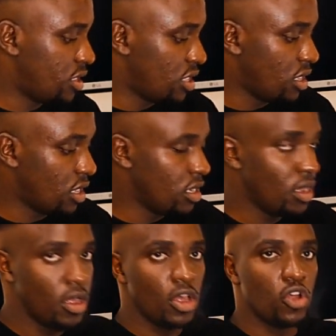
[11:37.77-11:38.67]
trend
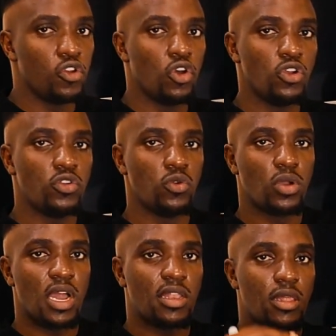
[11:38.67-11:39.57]
line, don't
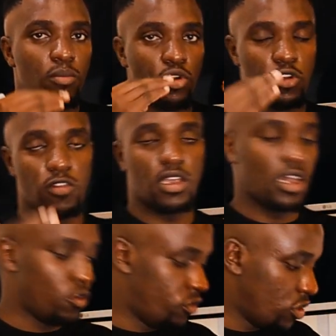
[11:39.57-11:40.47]
look at the body of the
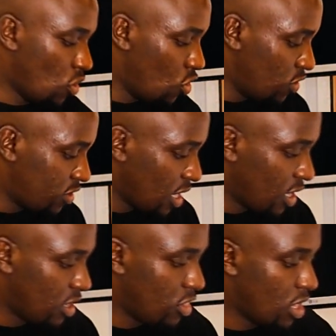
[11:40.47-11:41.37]
candlestick. Always
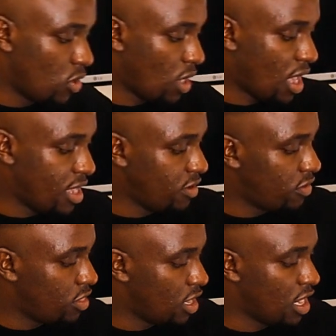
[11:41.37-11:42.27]
target the
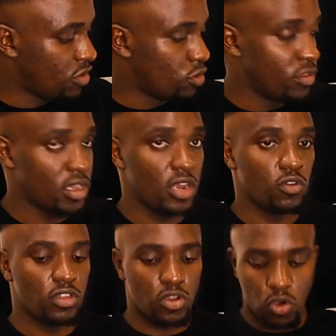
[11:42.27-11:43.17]
highs of the
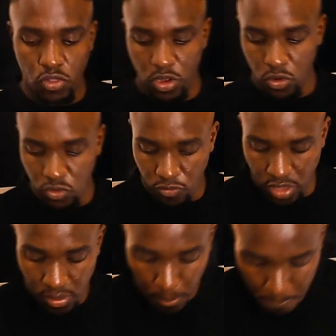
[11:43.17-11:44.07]
candlestick or the lows of
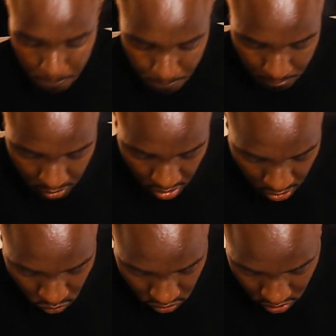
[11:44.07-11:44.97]
the
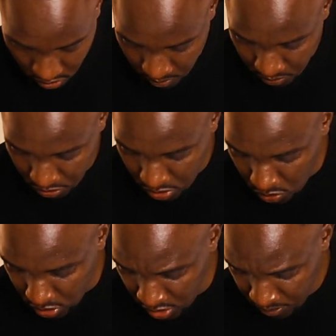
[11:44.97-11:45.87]
candlestick,
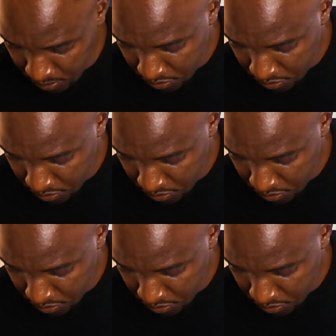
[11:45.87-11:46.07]
okay.